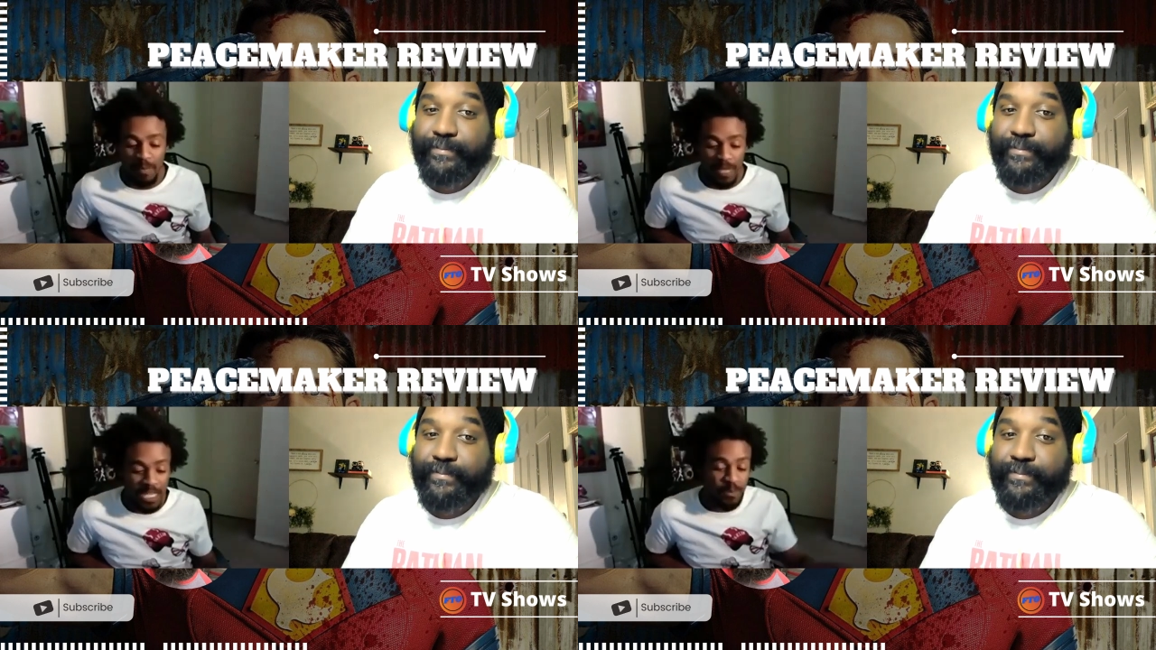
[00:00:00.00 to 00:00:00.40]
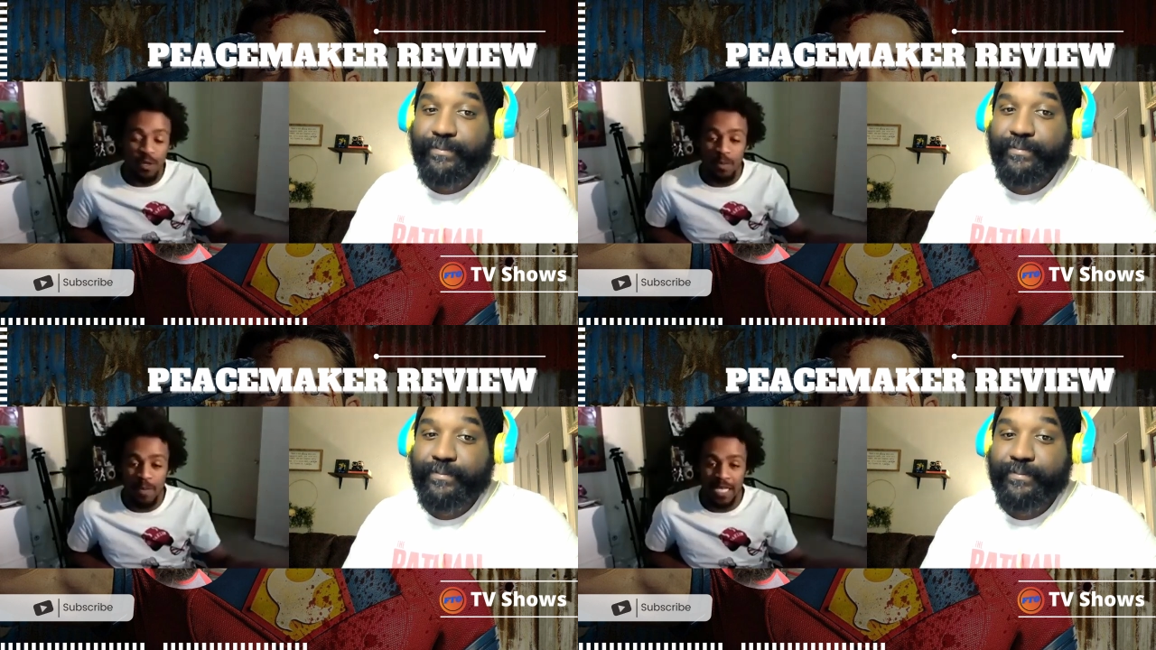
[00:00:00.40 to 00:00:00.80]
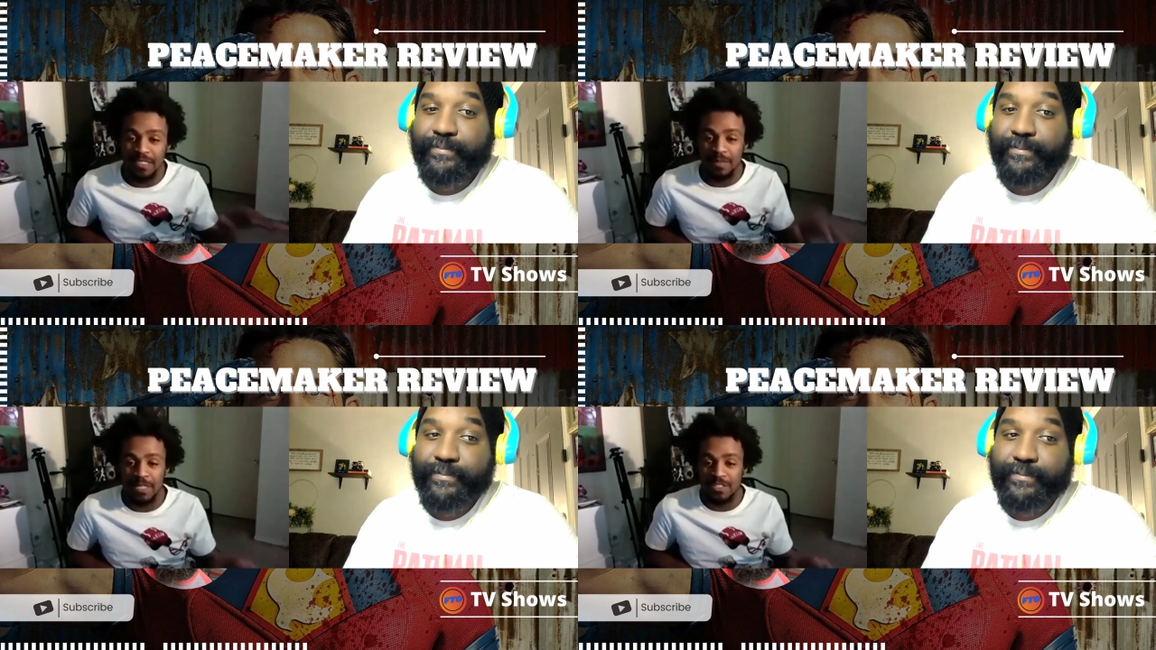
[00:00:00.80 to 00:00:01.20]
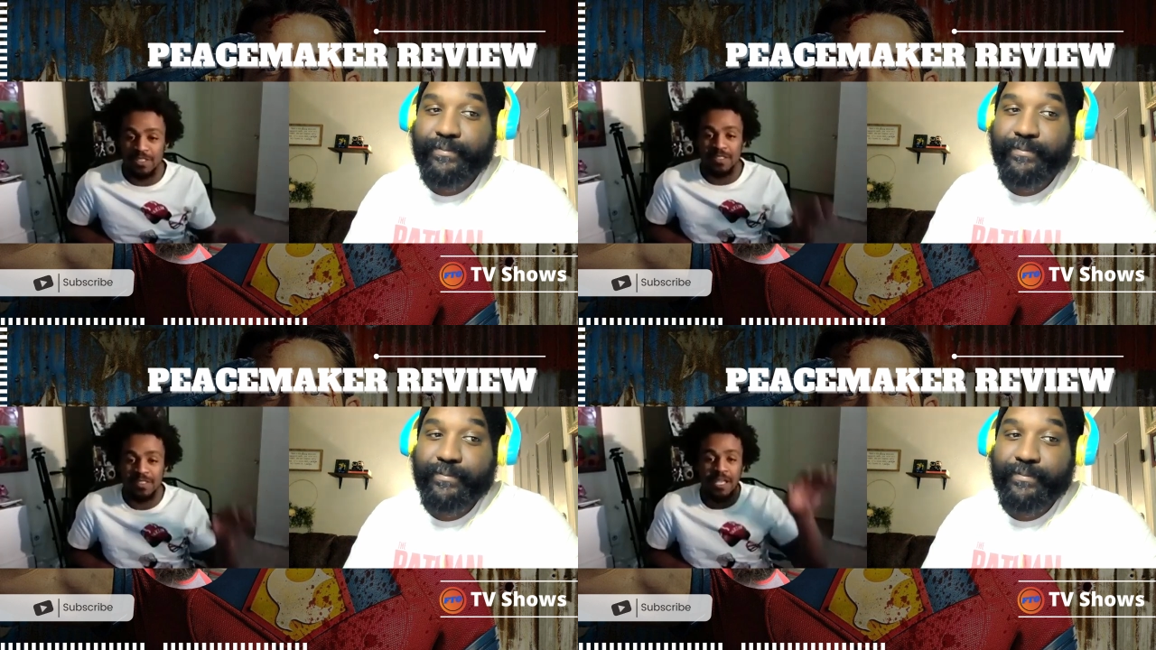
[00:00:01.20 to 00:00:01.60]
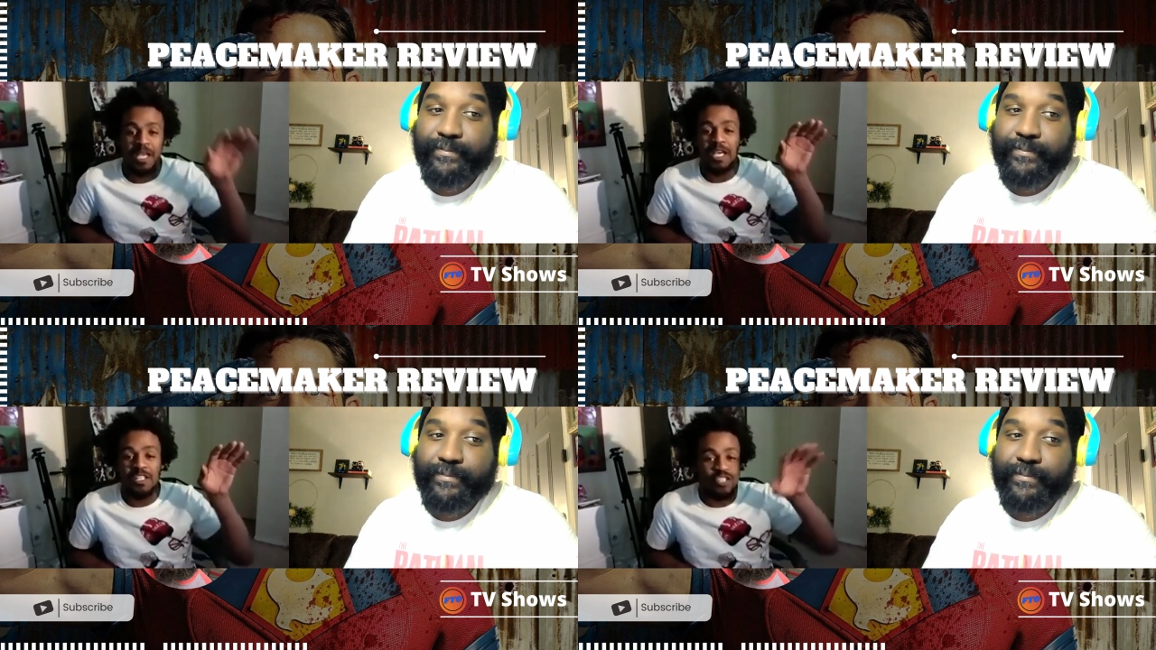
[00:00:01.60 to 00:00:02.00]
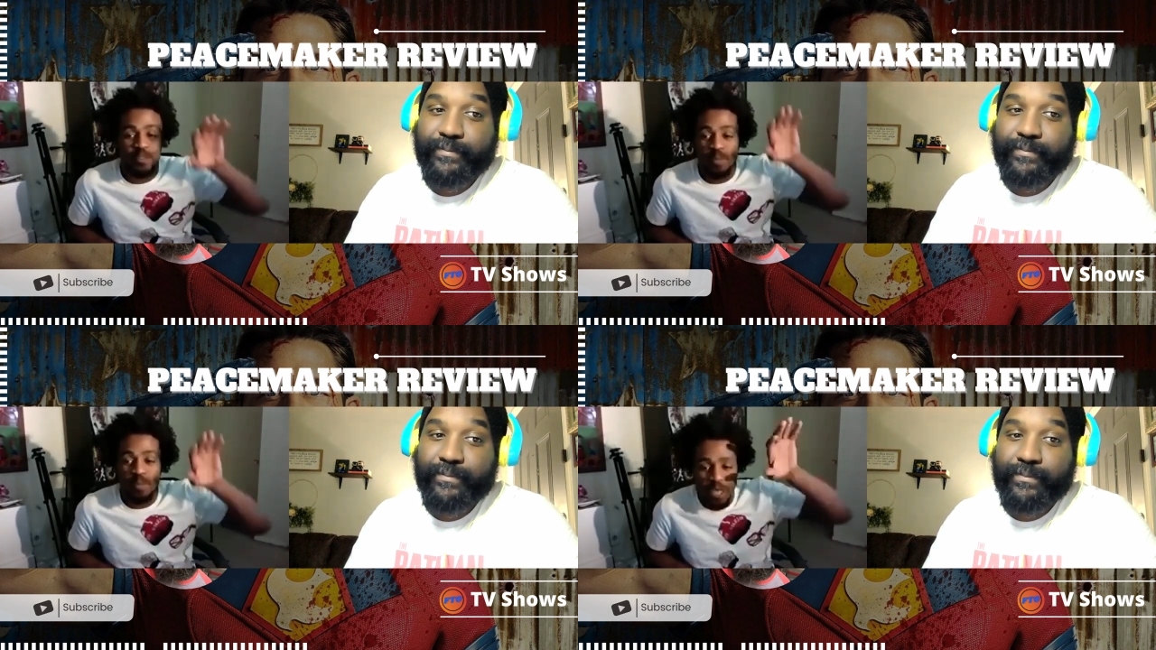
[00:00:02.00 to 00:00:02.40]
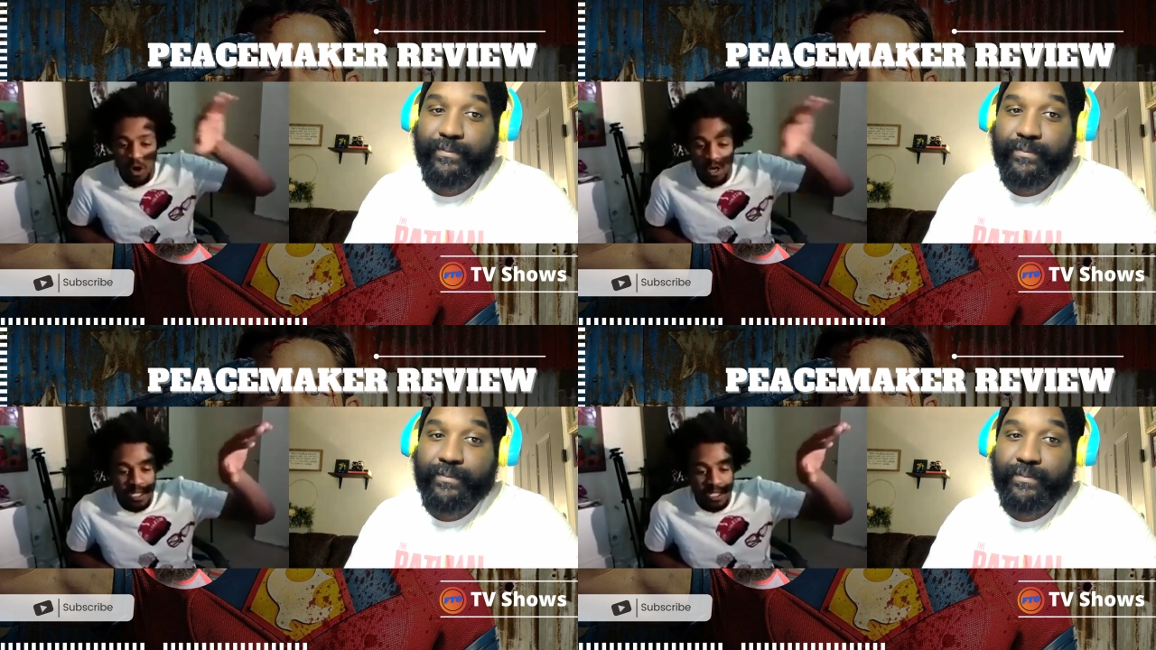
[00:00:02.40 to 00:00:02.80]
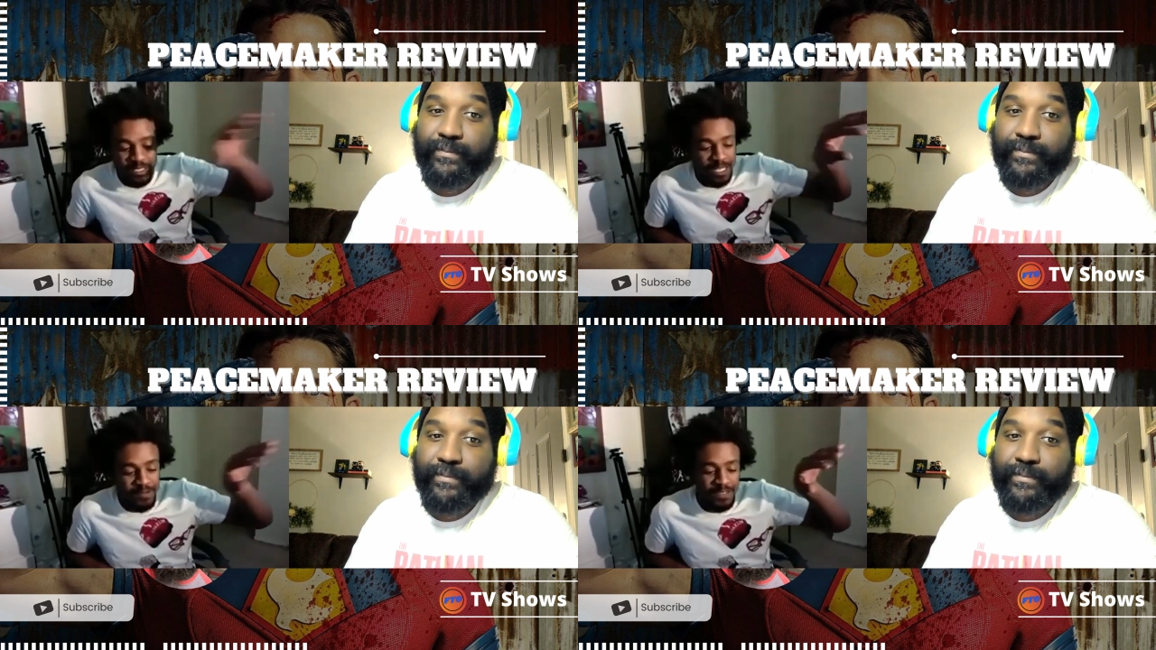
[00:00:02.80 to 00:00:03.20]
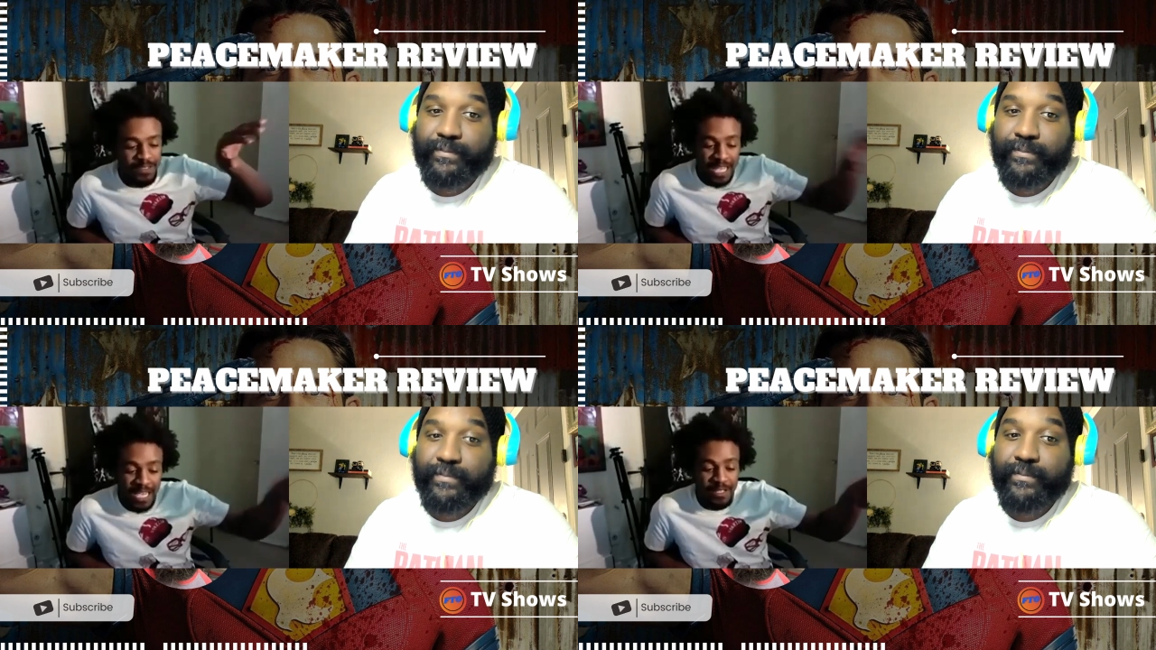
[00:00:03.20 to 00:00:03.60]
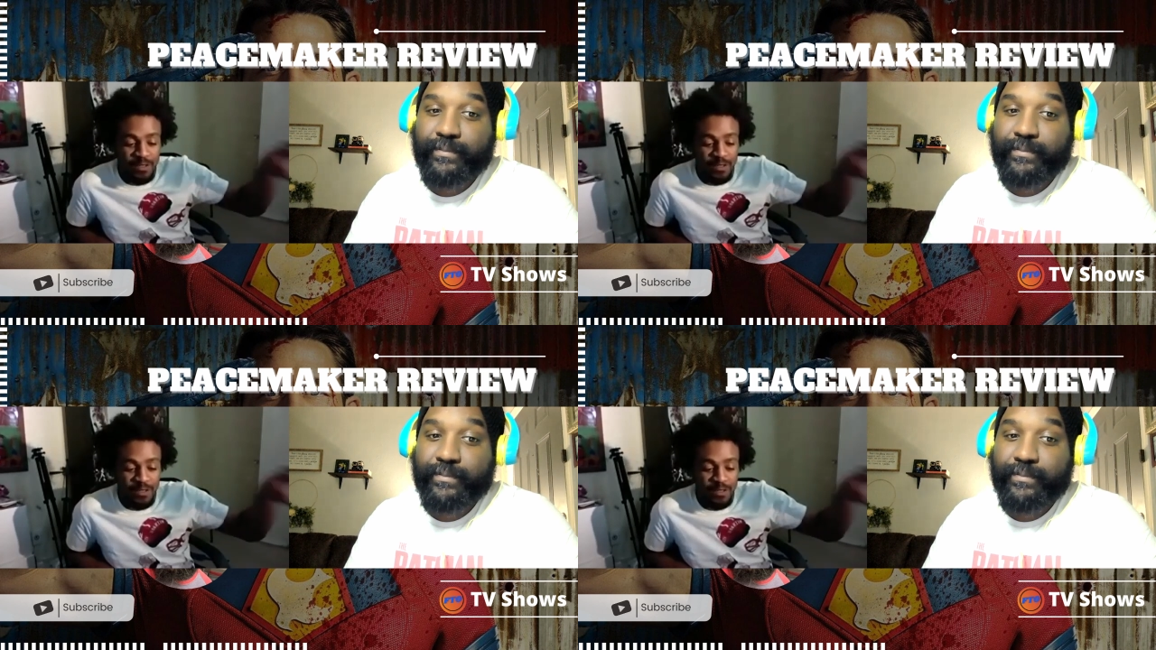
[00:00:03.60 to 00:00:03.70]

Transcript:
Speaker 1: HBO Max submissions just put all your stuff there.